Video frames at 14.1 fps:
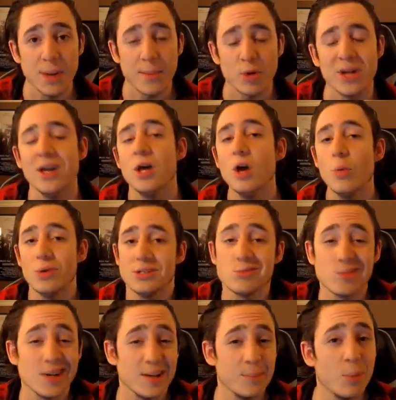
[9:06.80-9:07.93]
memory, which is
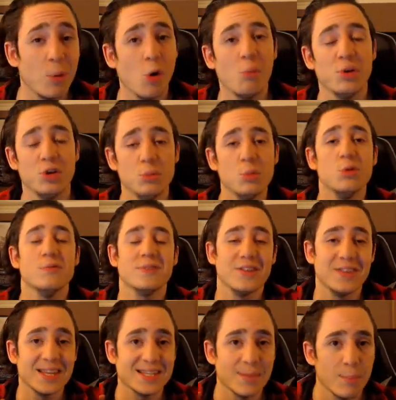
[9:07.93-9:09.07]
really important when you move to
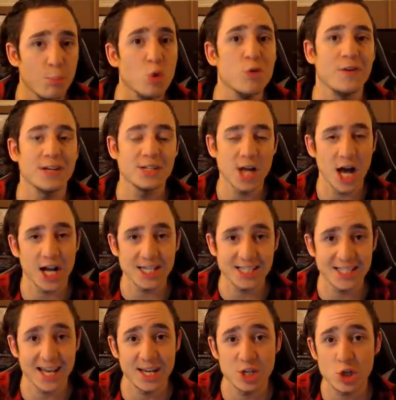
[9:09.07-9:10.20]
this moving target
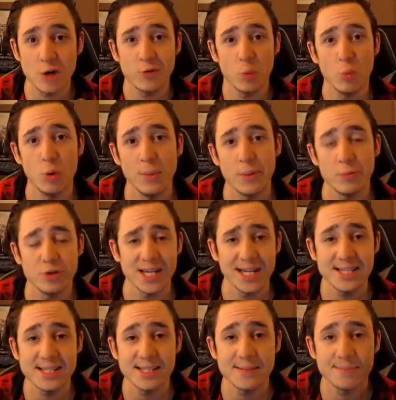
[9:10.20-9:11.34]
stage of the warm-up
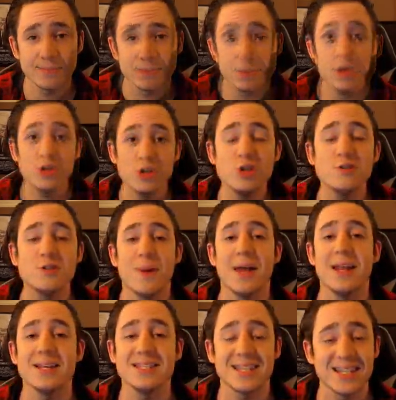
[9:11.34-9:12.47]
routines. Once you've
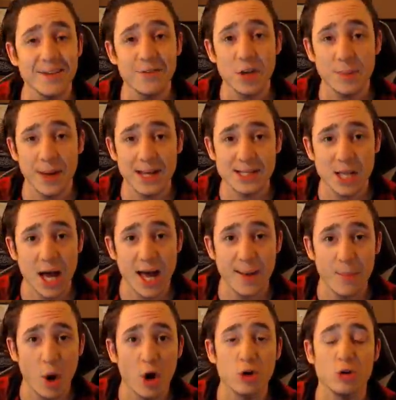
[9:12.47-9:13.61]
spent a significant amount of
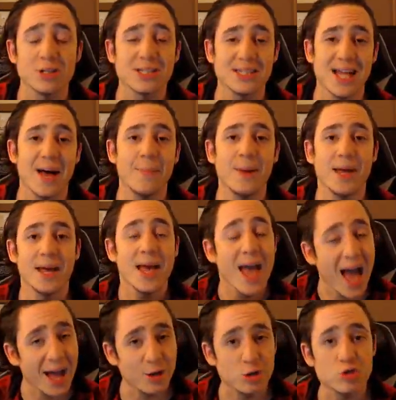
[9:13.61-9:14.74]
time on your snapping
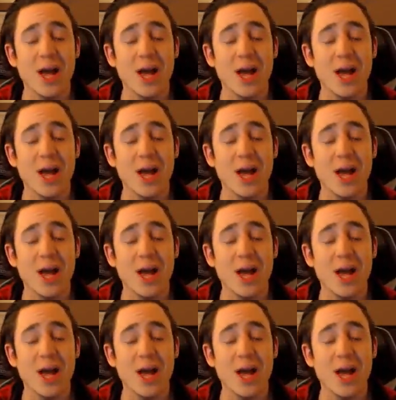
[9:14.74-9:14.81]
and your